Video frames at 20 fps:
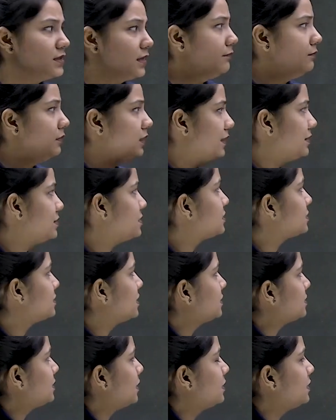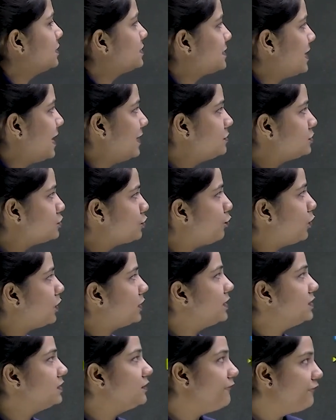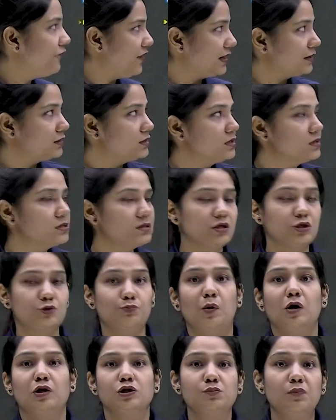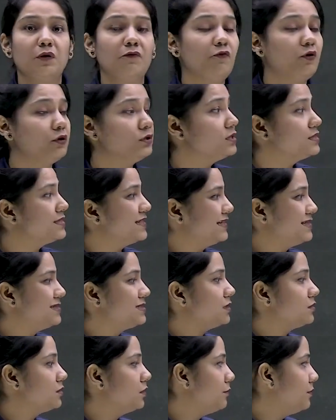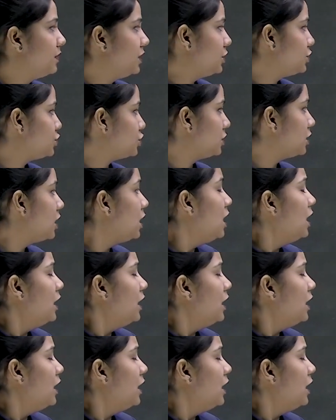same. Let's just understand. So what are the factors responsible for the sex determination?